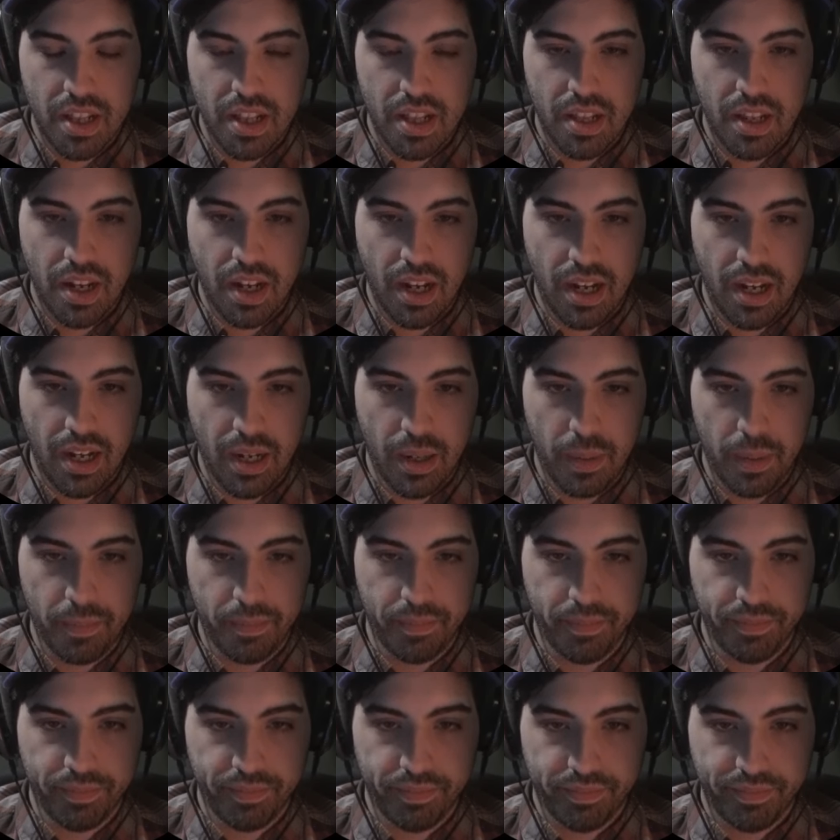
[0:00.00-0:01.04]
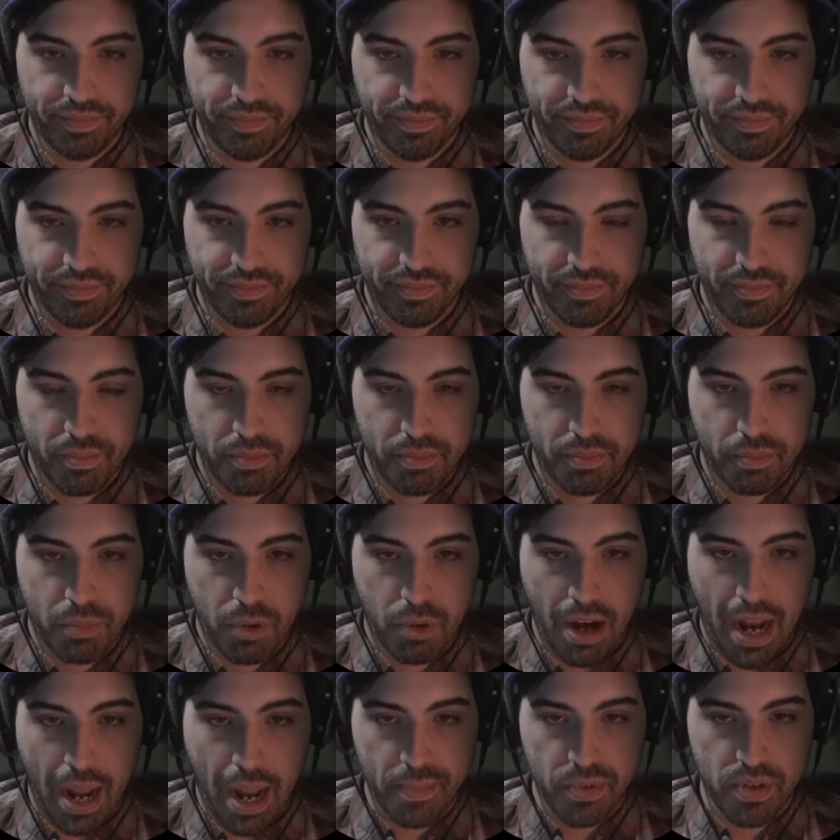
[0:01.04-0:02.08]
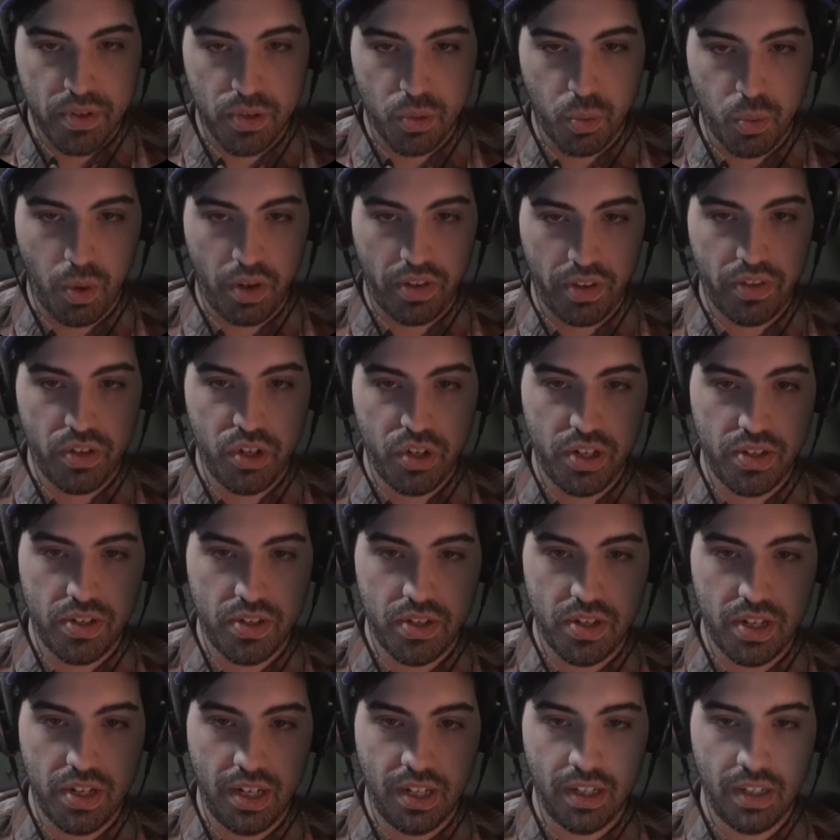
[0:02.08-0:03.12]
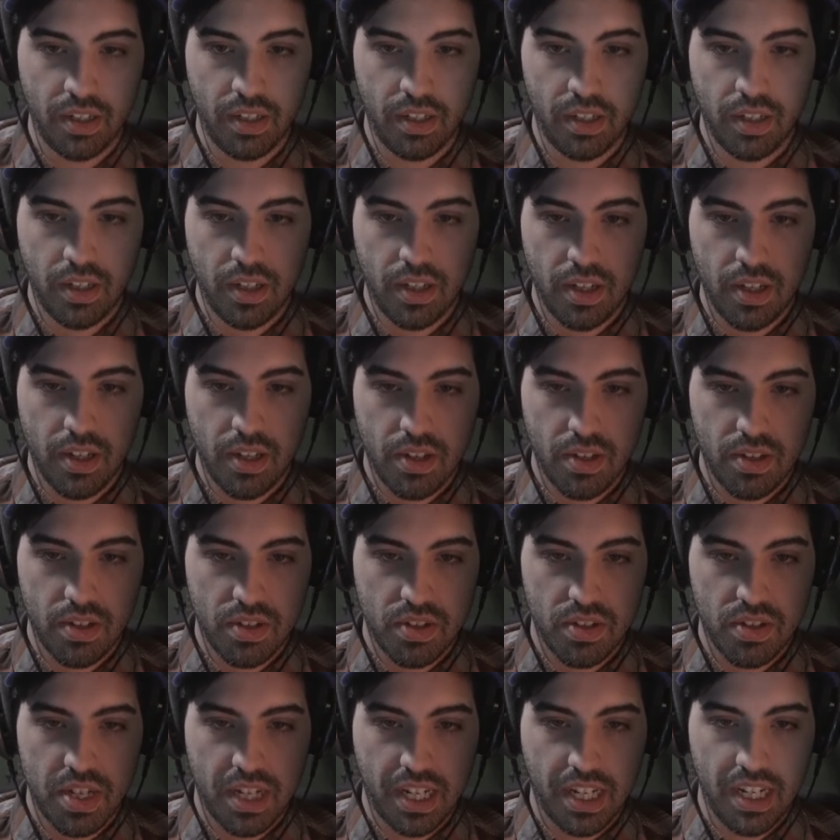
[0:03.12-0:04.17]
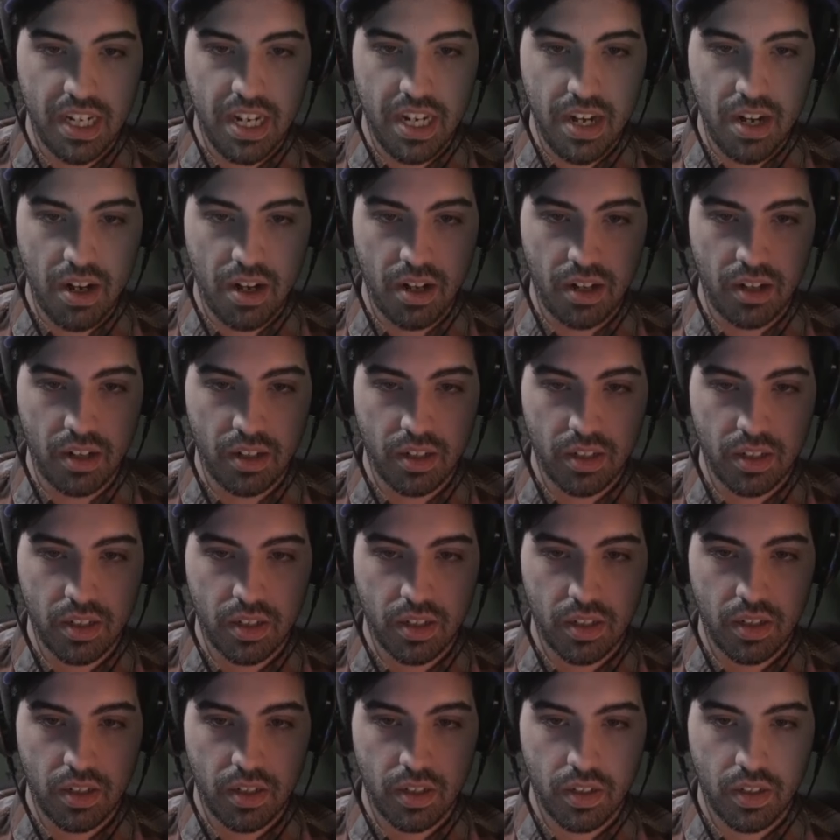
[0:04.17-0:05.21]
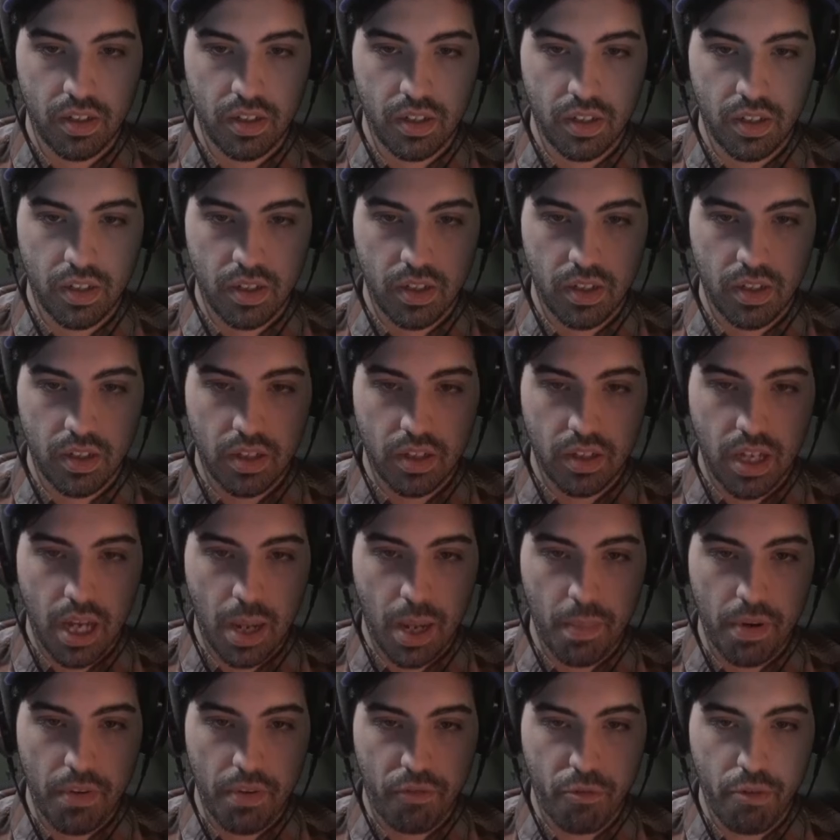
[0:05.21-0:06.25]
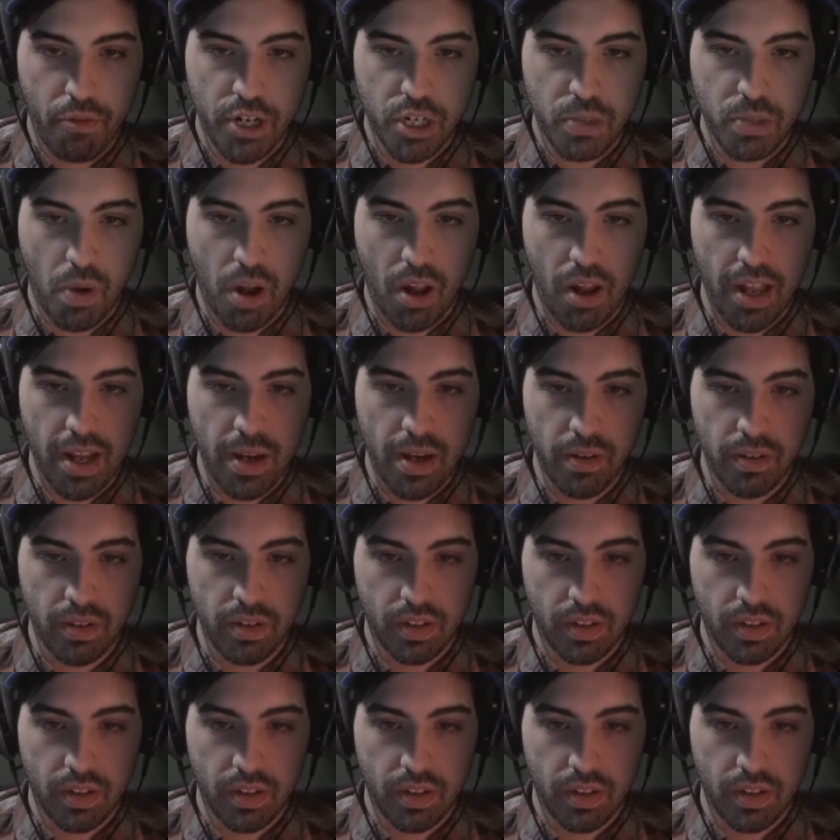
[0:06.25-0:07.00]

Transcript: perhaps it's worth just sticking here. I'm going to fridge them all out.